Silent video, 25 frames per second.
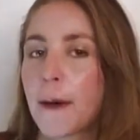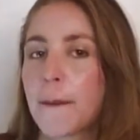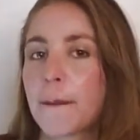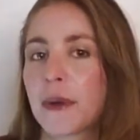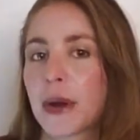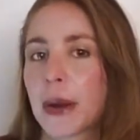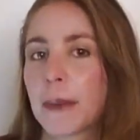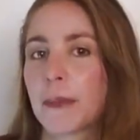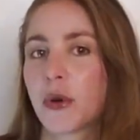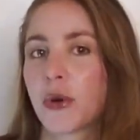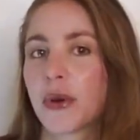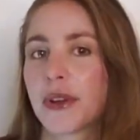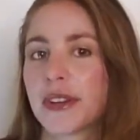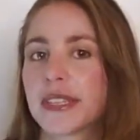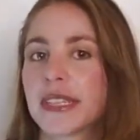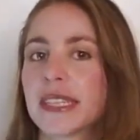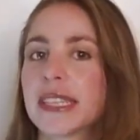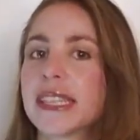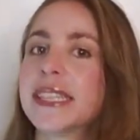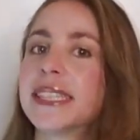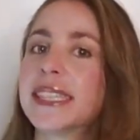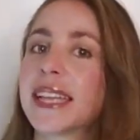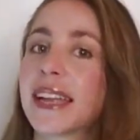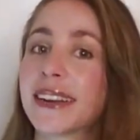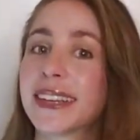but I'm going to
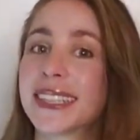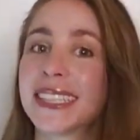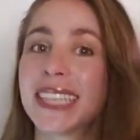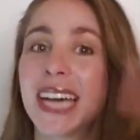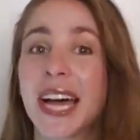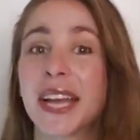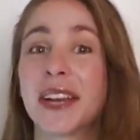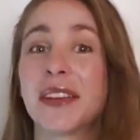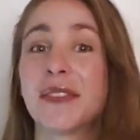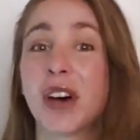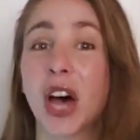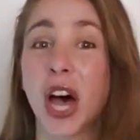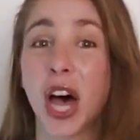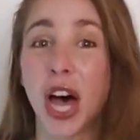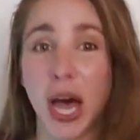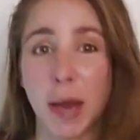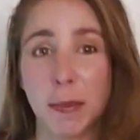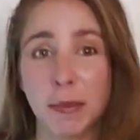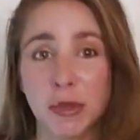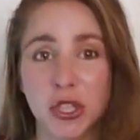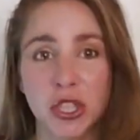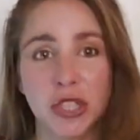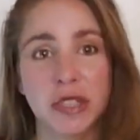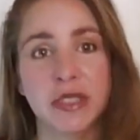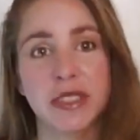list out a ton of
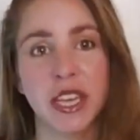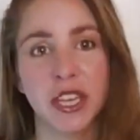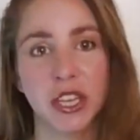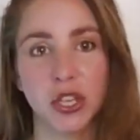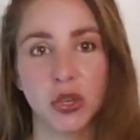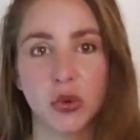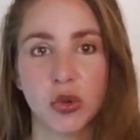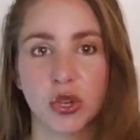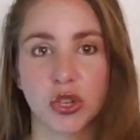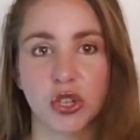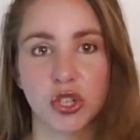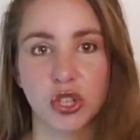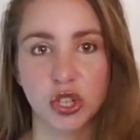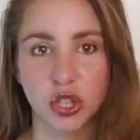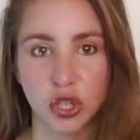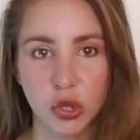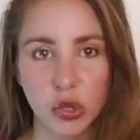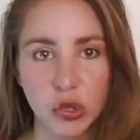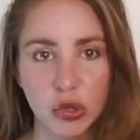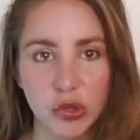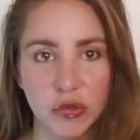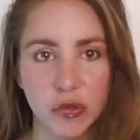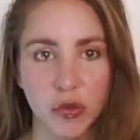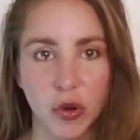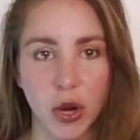options that you can
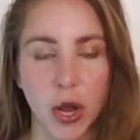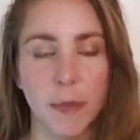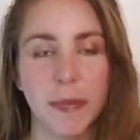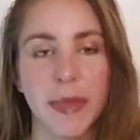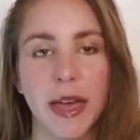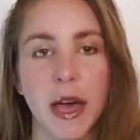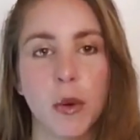choose from.